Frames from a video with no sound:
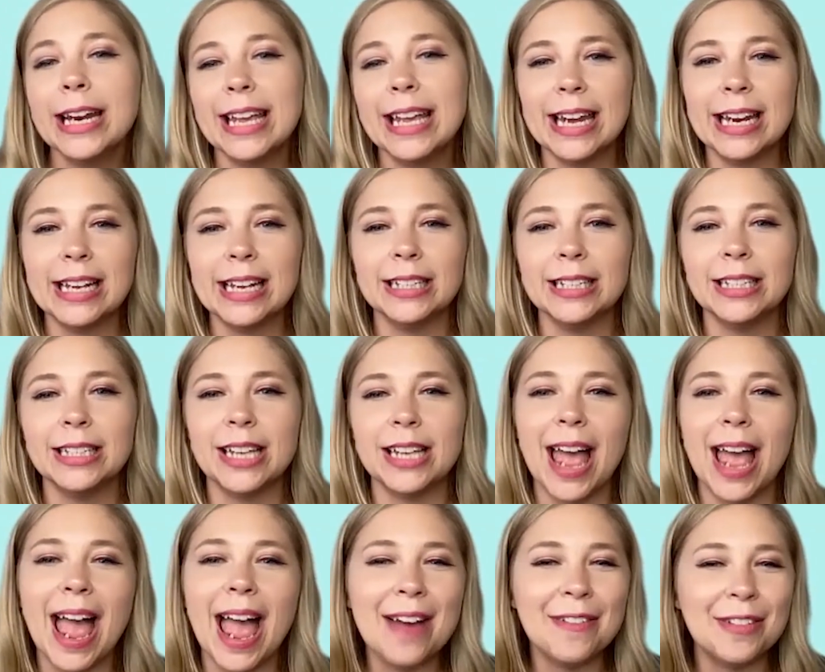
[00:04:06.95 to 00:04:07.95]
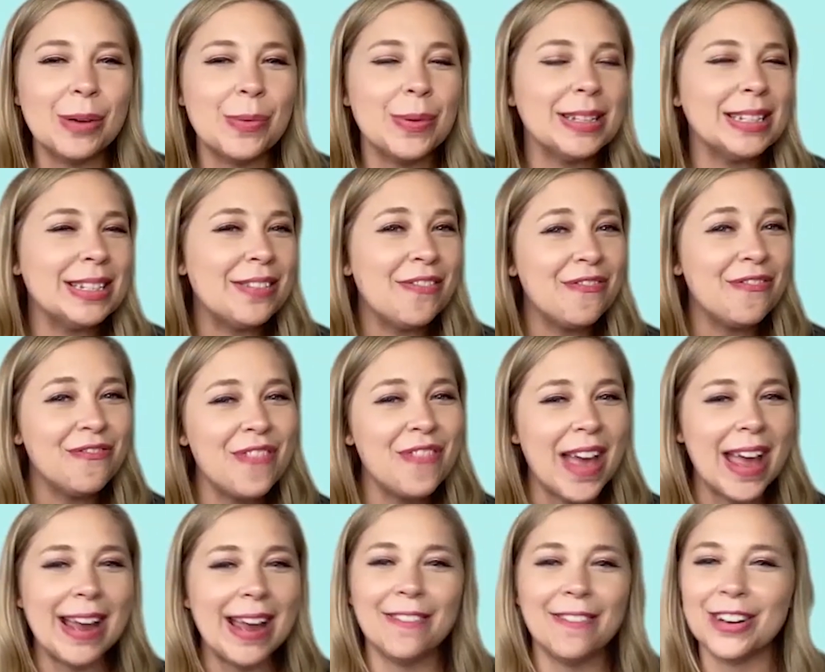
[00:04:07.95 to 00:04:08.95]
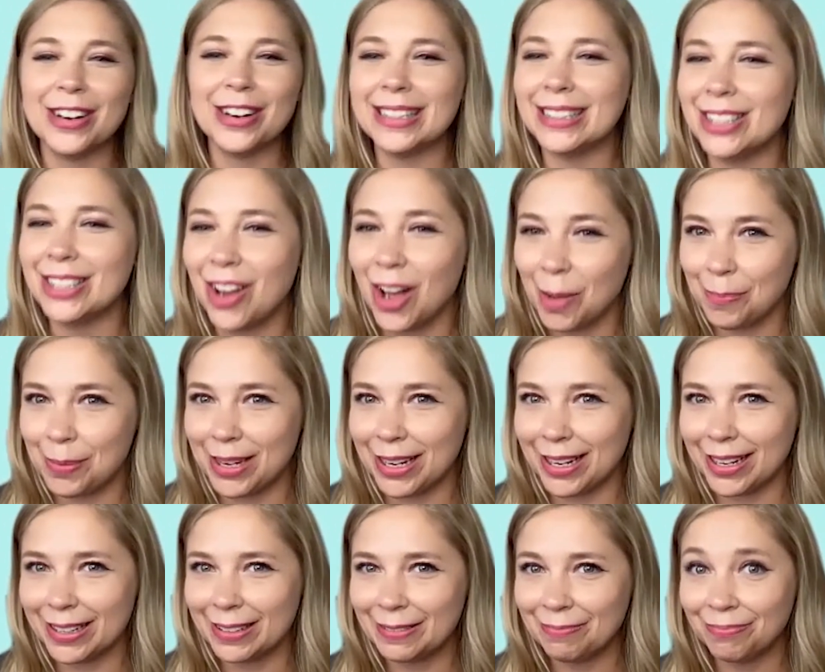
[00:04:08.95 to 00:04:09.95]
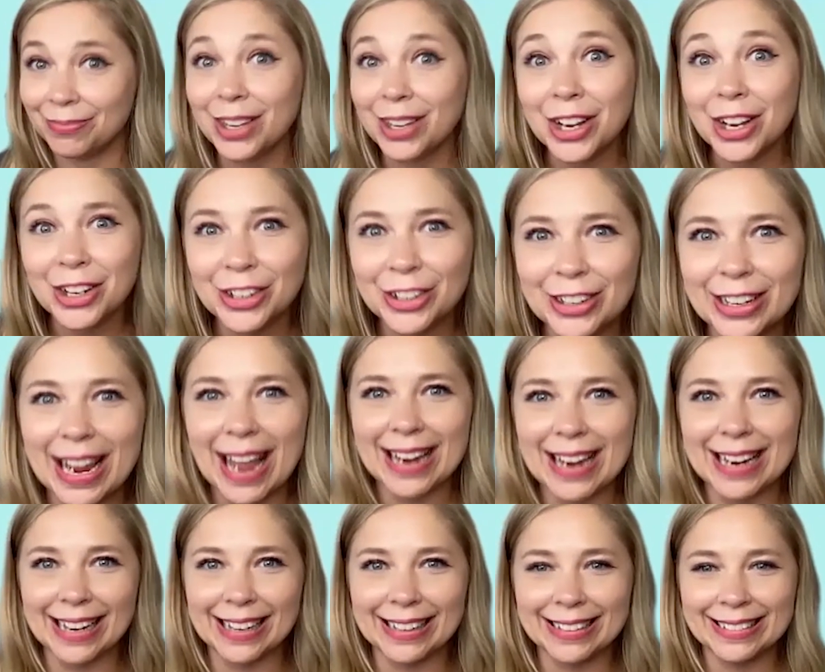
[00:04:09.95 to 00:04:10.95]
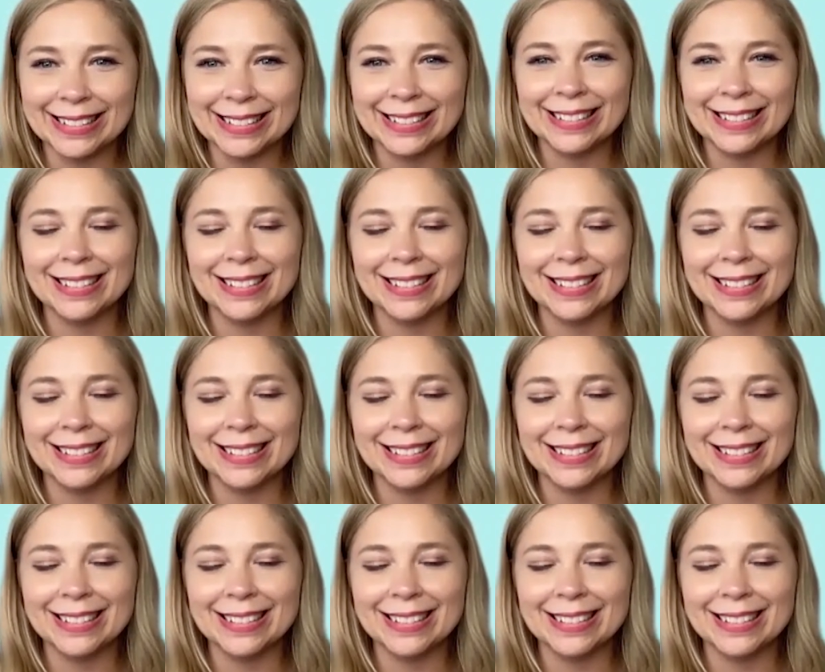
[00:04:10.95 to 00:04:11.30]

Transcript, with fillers: We're going to get into everyone's favorite topic, creating.